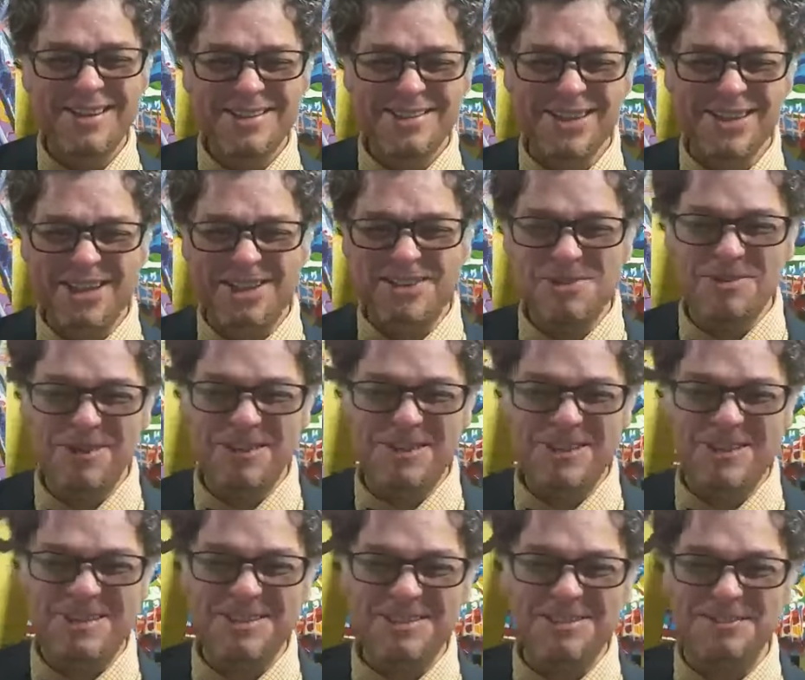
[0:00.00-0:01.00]
So I knew what
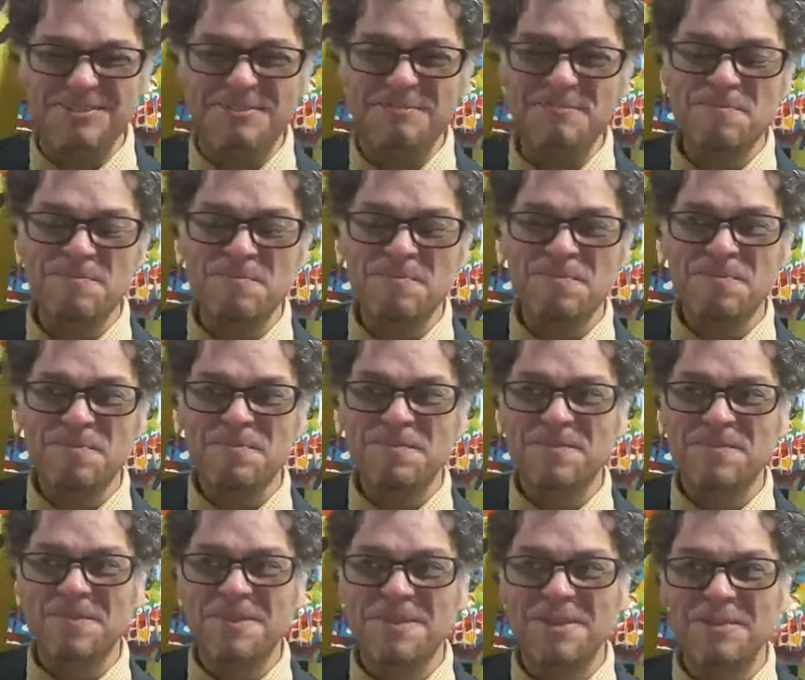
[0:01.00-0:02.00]
to do,
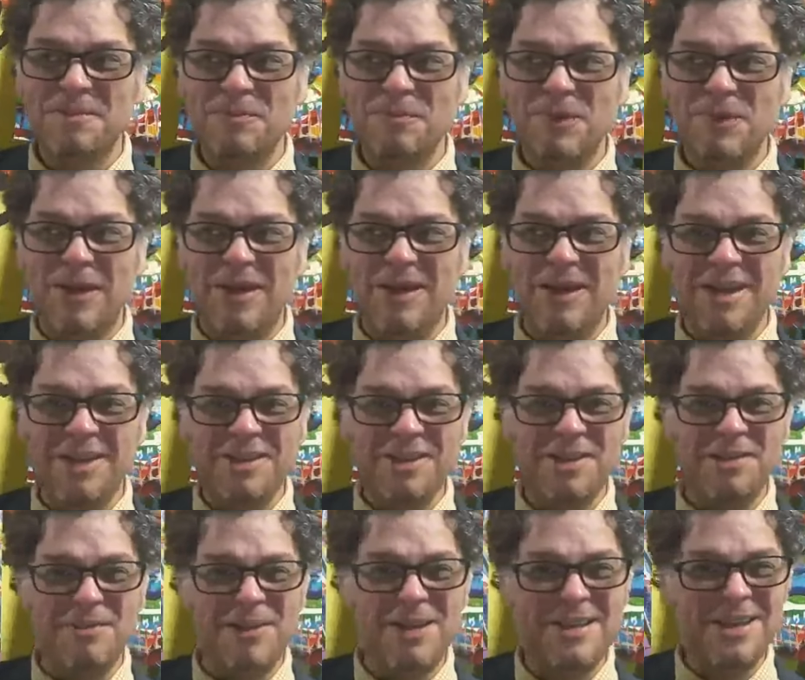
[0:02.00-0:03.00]
but I
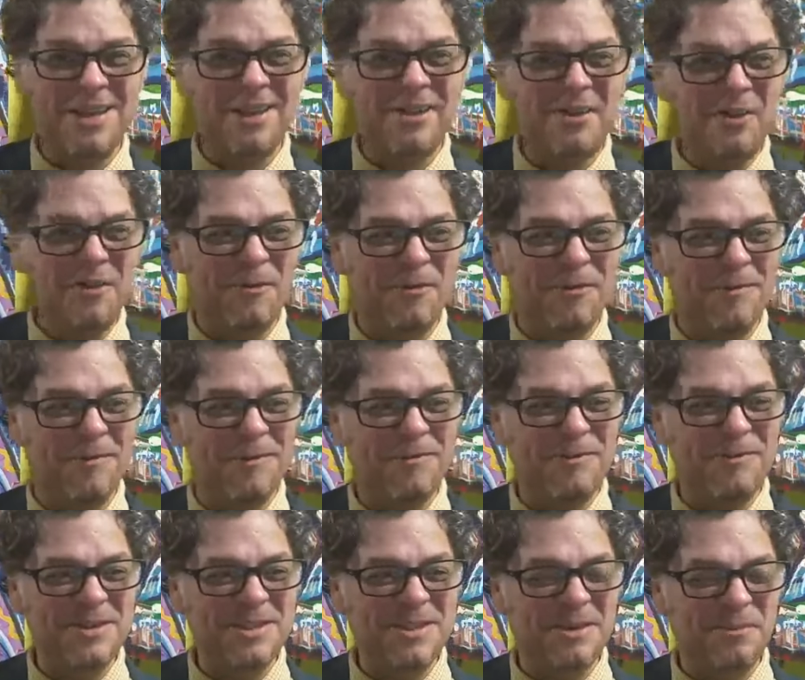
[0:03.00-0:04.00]
couldn't wait to get home.
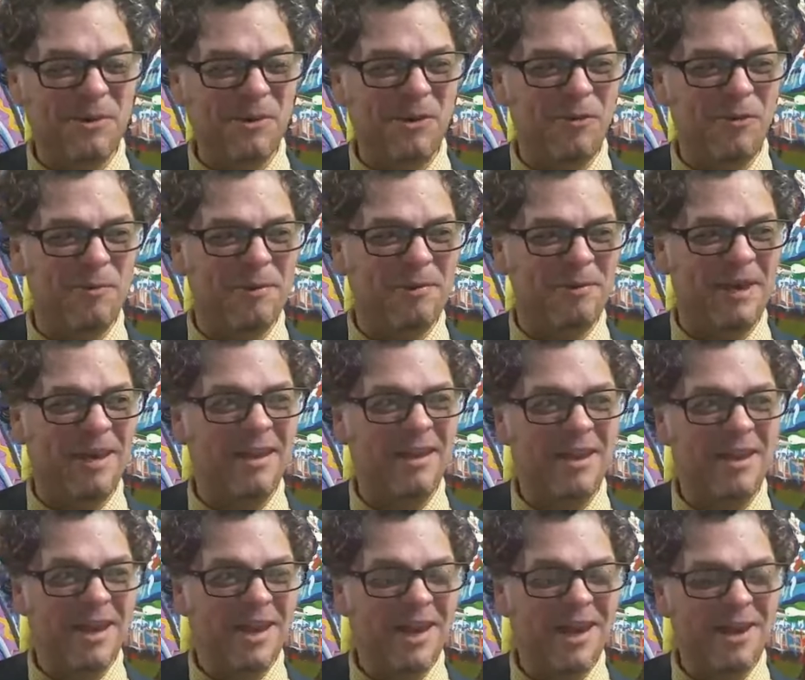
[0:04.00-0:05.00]
And once I'm home, I'm like,
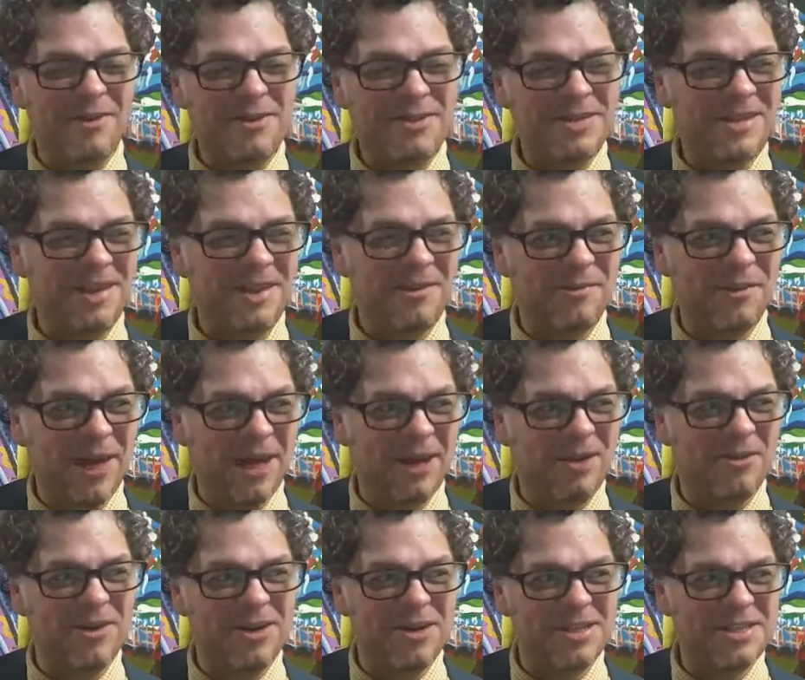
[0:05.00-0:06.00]
and I always think when I
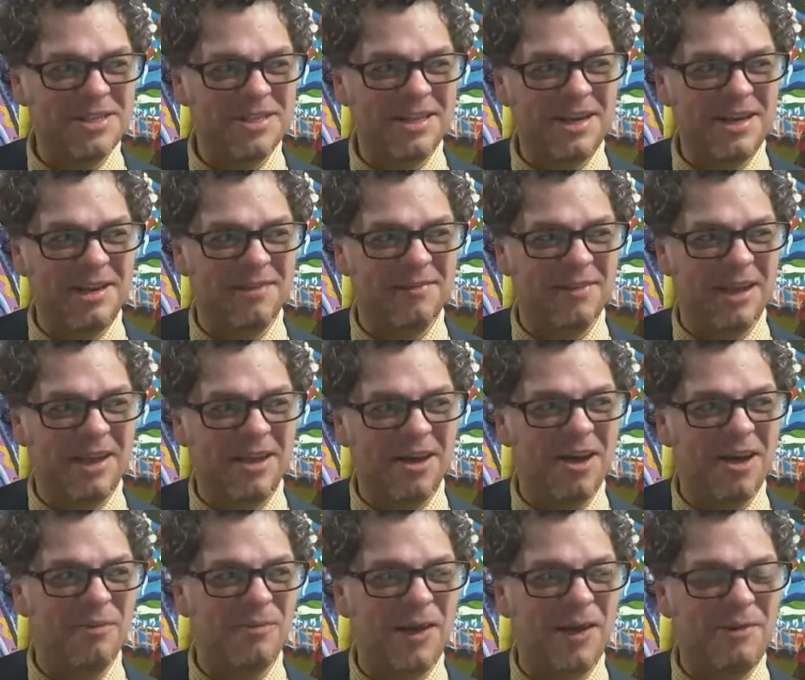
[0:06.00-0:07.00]
go to the city, I'm like,
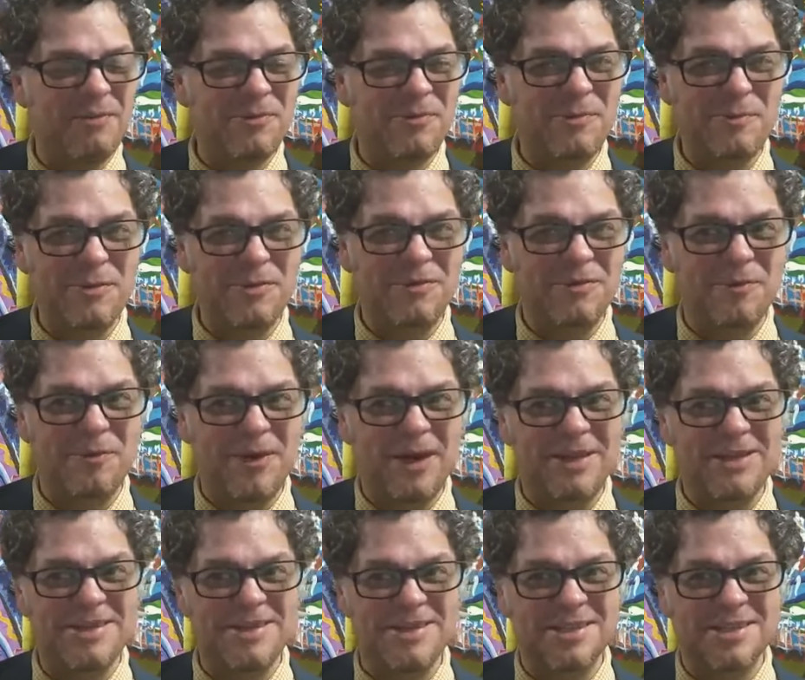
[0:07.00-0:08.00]
oh, why did we move
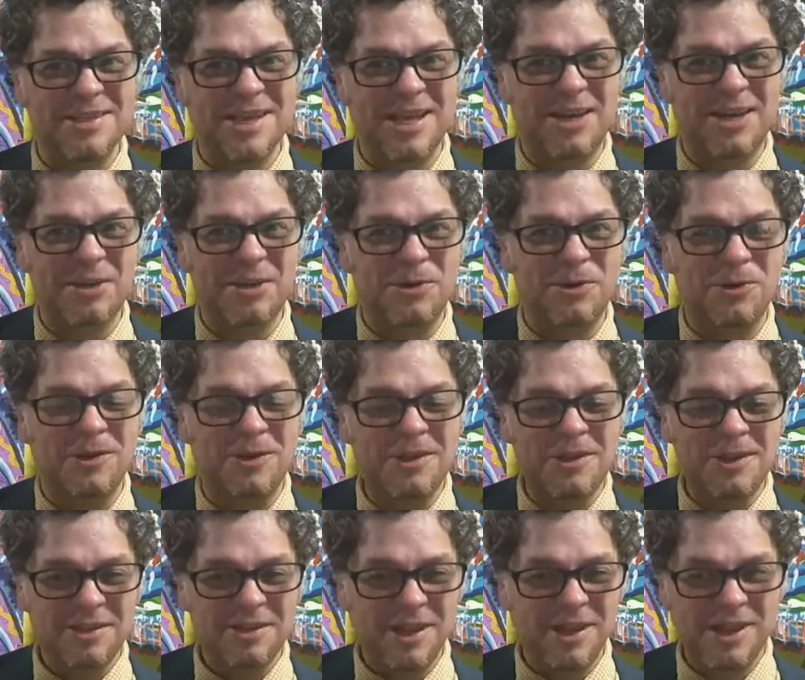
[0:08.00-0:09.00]
away? This is kind of cool.
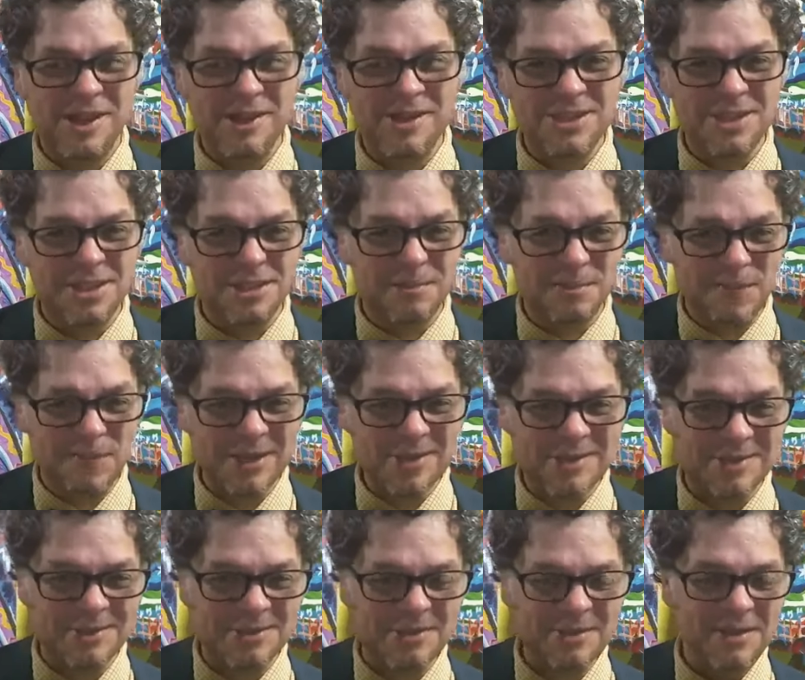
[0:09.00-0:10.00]
The hustle and
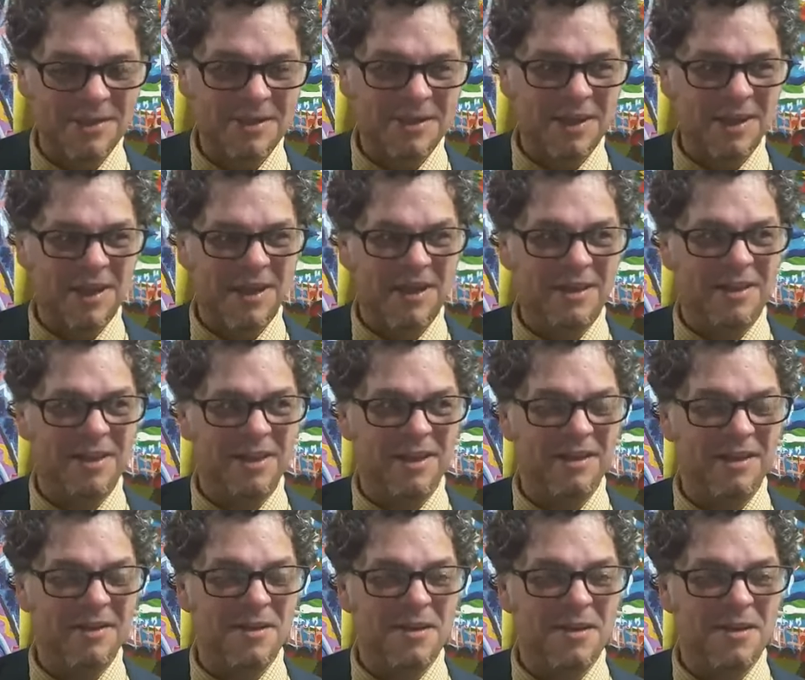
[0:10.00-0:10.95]
bustle and the